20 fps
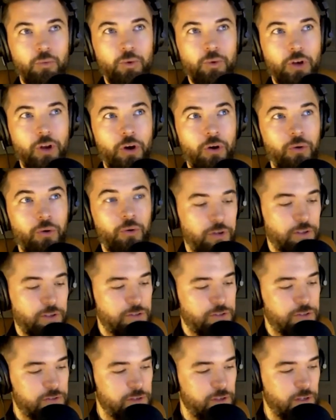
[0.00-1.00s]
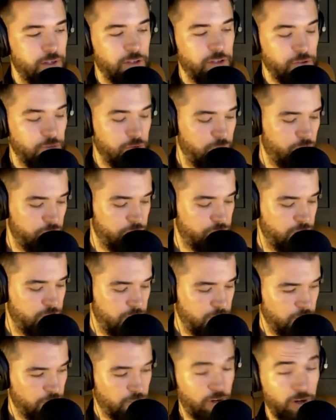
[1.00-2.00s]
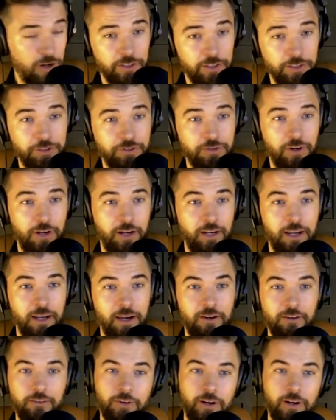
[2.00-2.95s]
you know, is in university or college right now,